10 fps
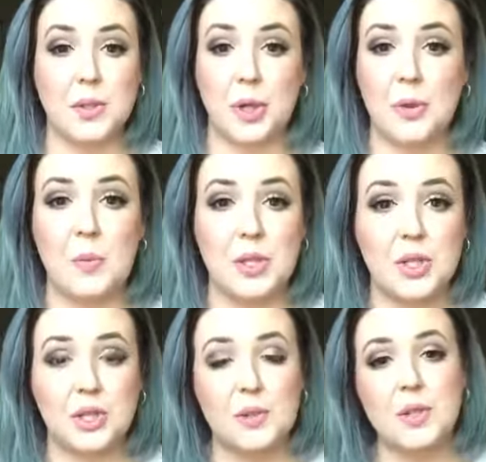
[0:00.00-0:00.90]
your
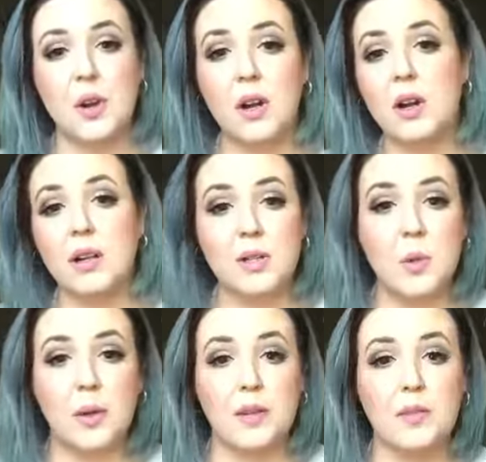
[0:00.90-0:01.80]
commission. You start earning
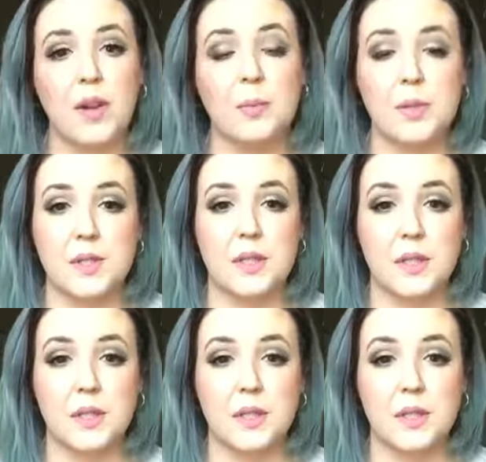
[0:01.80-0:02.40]
25%,